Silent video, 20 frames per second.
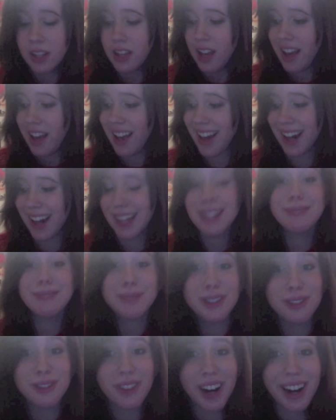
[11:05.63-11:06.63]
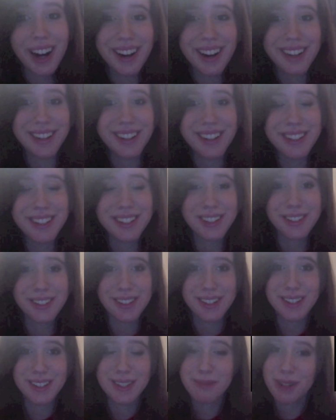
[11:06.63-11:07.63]
and move on to
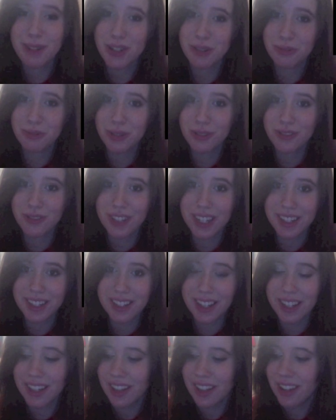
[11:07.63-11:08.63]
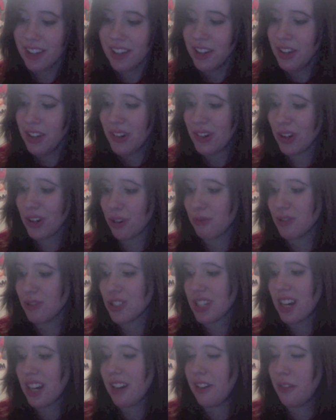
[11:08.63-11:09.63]
his special move technique, or what
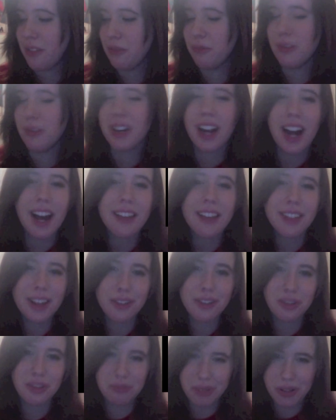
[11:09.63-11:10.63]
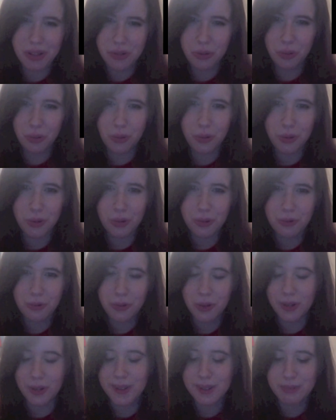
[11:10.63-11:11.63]
I think would be cool
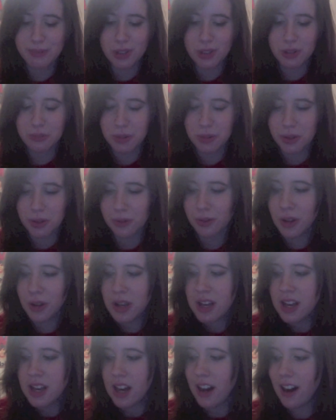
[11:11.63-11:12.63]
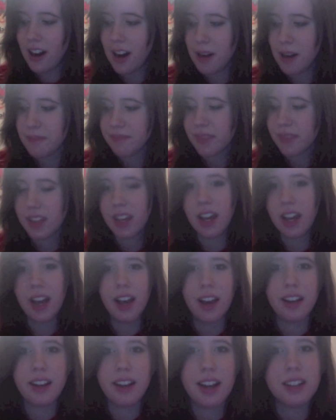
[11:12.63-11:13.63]
for his special move.
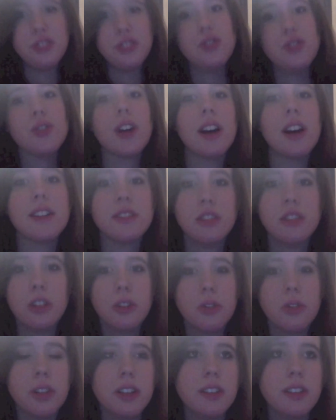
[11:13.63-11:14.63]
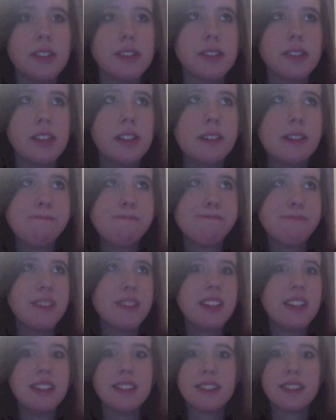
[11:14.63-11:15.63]
And as you guys know,
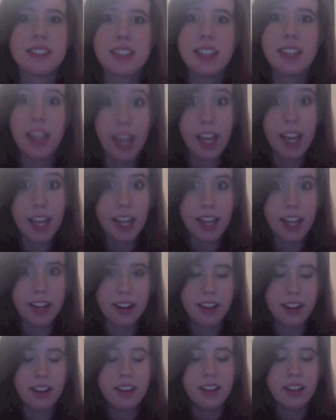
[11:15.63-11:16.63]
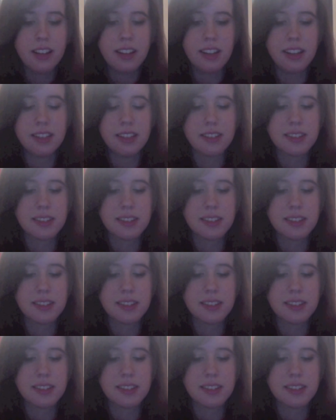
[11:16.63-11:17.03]
his cane is a